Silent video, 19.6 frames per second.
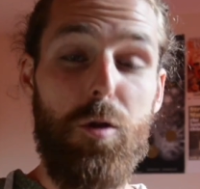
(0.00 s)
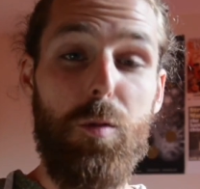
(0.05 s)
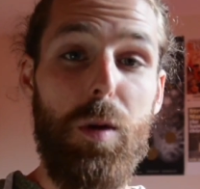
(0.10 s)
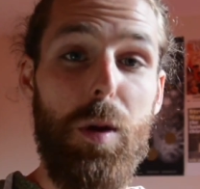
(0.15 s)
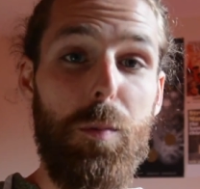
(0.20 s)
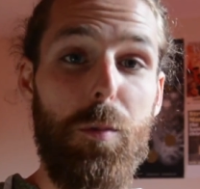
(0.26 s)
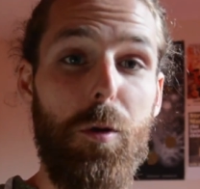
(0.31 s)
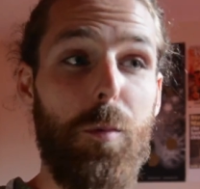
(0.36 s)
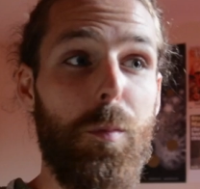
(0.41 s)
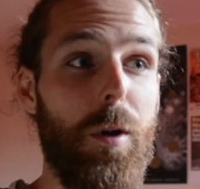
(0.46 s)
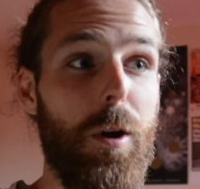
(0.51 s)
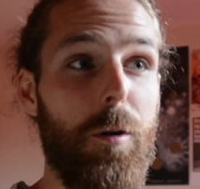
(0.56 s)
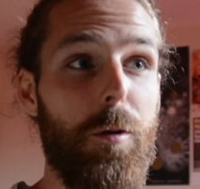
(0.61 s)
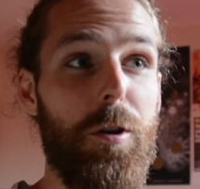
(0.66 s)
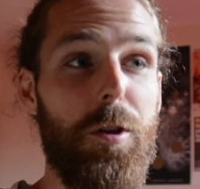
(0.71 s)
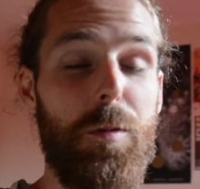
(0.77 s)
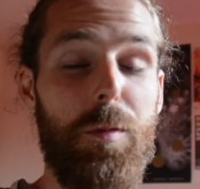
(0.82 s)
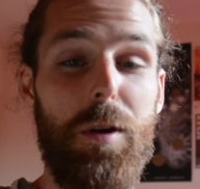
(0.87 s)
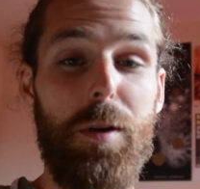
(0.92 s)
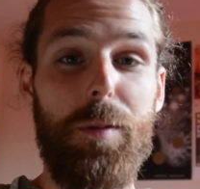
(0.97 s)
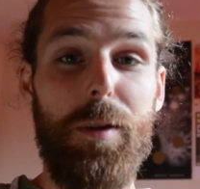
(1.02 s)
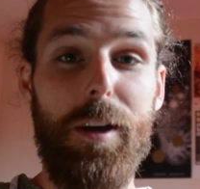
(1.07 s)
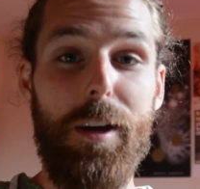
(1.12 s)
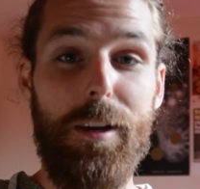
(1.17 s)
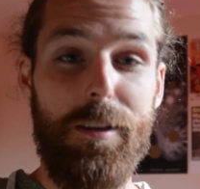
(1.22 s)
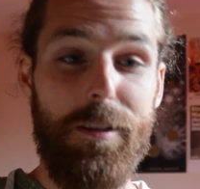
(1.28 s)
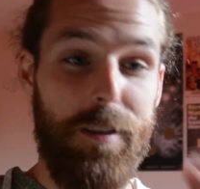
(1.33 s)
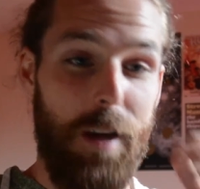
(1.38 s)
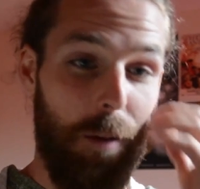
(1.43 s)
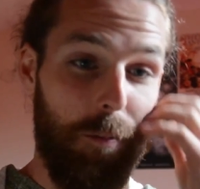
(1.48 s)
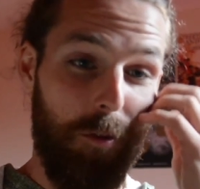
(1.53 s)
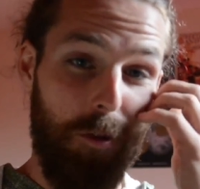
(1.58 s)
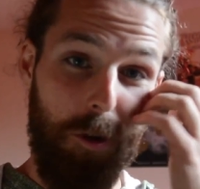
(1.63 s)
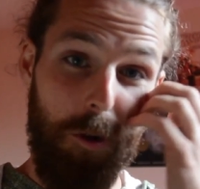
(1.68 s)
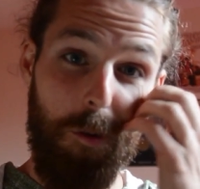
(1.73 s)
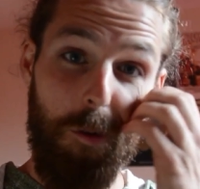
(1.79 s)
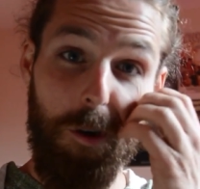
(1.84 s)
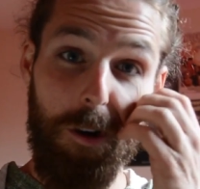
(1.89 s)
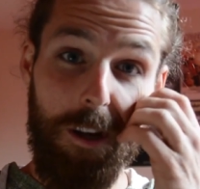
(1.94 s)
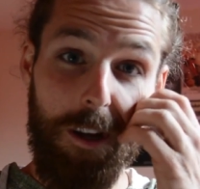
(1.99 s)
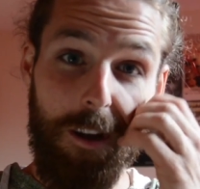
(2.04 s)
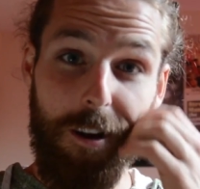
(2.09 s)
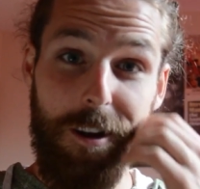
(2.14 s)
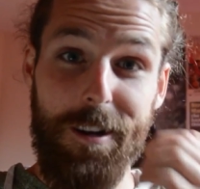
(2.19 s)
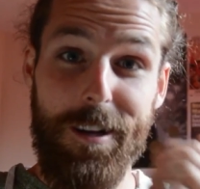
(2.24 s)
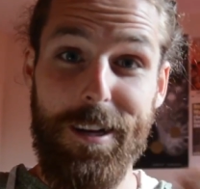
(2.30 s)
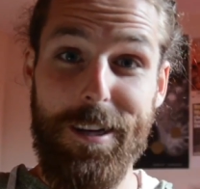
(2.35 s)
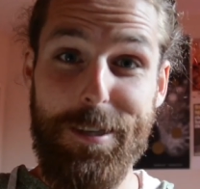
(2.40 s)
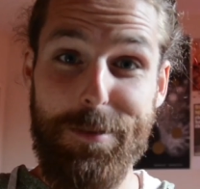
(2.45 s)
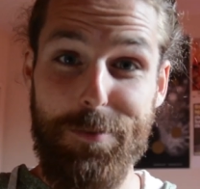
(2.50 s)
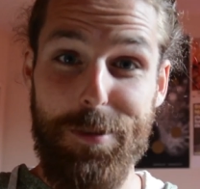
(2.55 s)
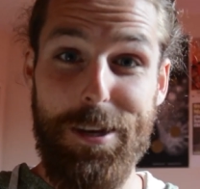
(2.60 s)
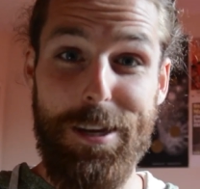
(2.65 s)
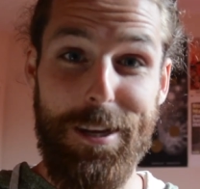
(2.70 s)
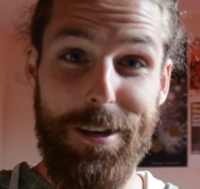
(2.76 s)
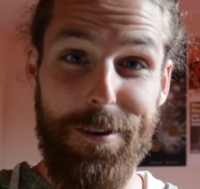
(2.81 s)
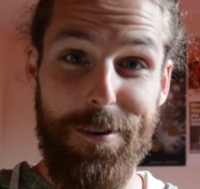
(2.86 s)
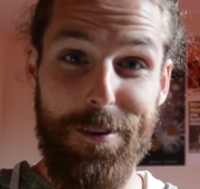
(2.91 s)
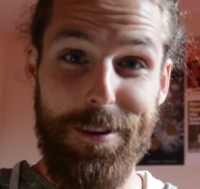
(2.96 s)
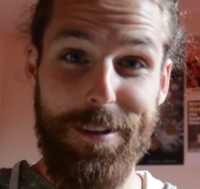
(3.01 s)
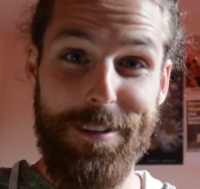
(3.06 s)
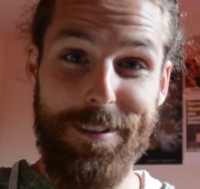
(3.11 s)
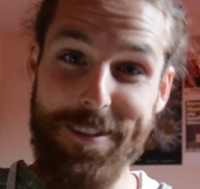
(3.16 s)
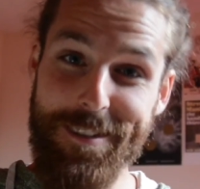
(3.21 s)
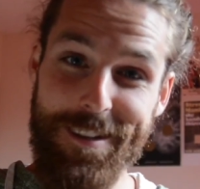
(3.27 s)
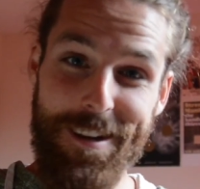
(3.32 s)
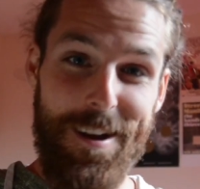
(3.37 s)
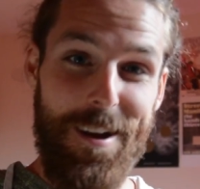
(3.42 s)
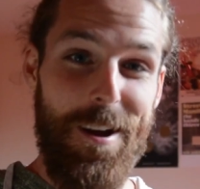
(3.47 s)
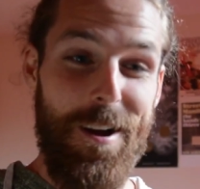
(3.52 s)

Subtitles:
people, bear with me because I'm still working on explaining all this.